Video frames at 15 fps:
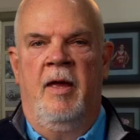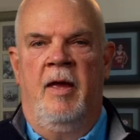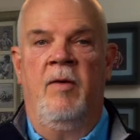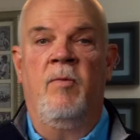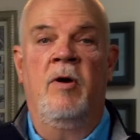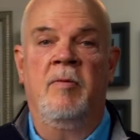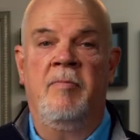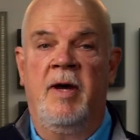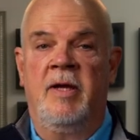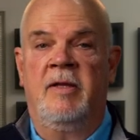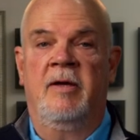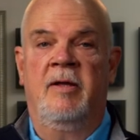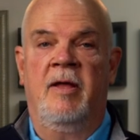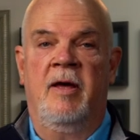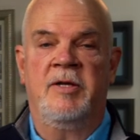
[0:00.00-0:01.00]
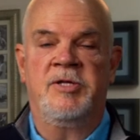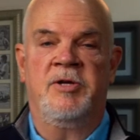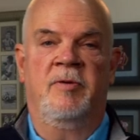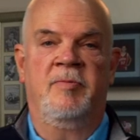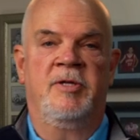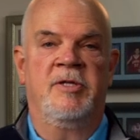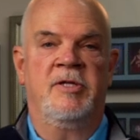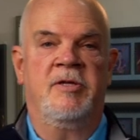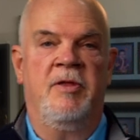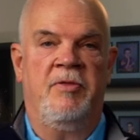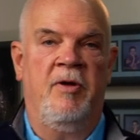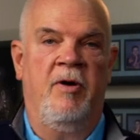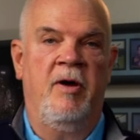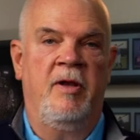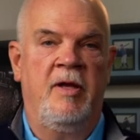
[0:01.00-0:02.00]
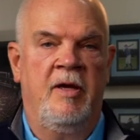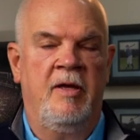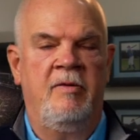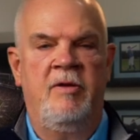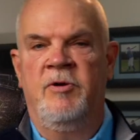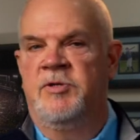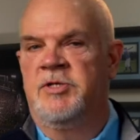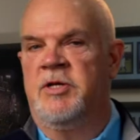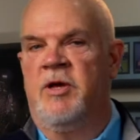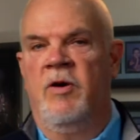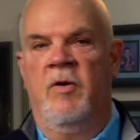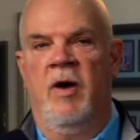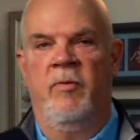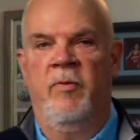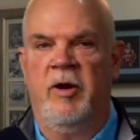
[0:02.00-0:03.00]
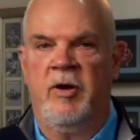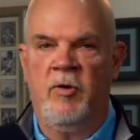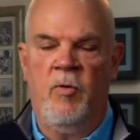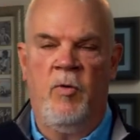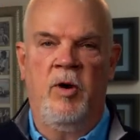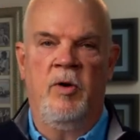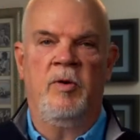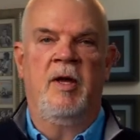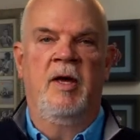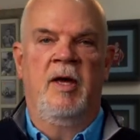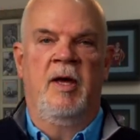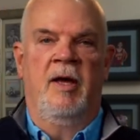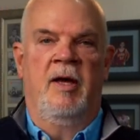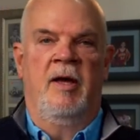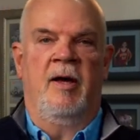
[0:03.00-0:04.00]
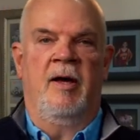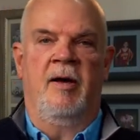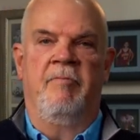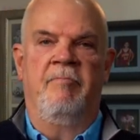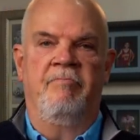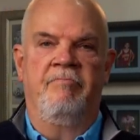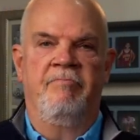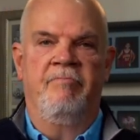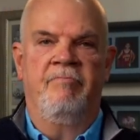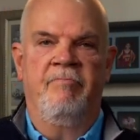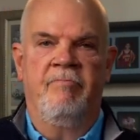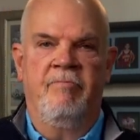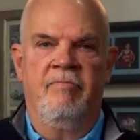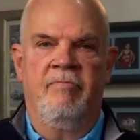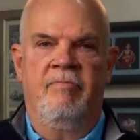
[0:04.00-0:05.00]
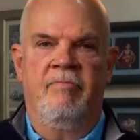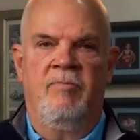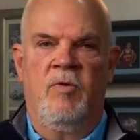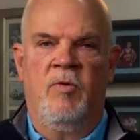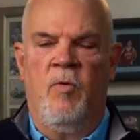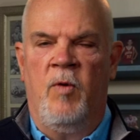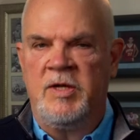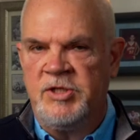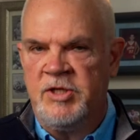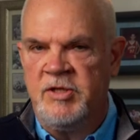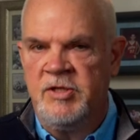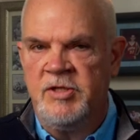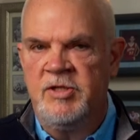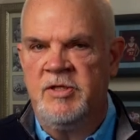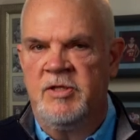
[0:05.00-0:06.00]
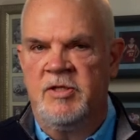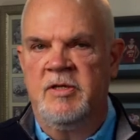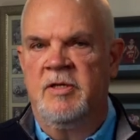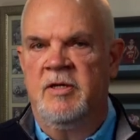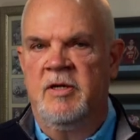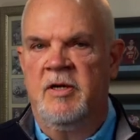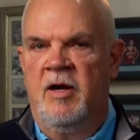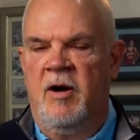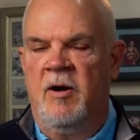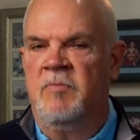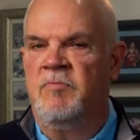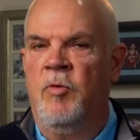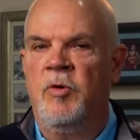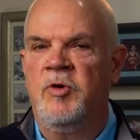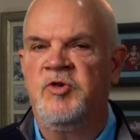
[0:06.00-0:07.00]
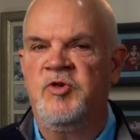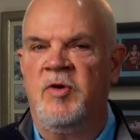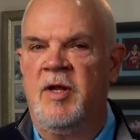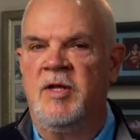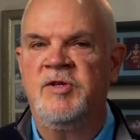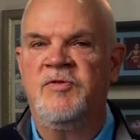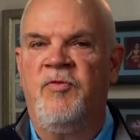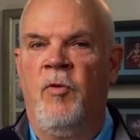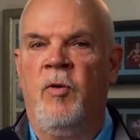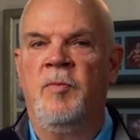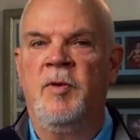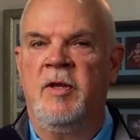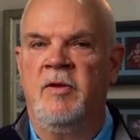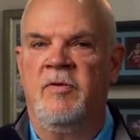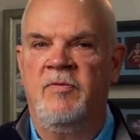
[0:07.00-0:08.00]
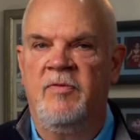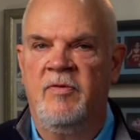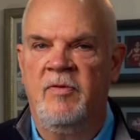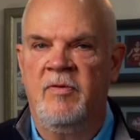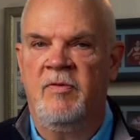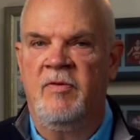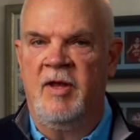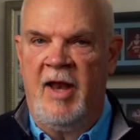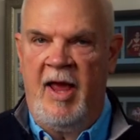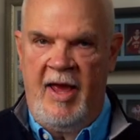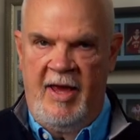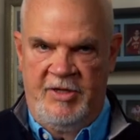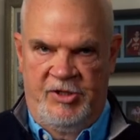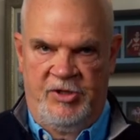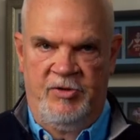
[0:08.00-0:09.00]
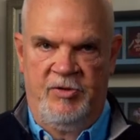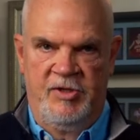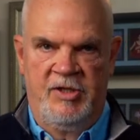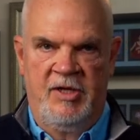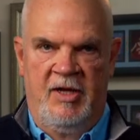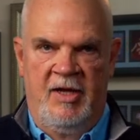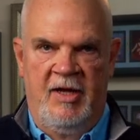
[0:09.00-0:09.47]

Hey, welcome back to Not a Sermon, Just a Thought. Uh, years ago, I read a quote um, Questions are more transformative than answers.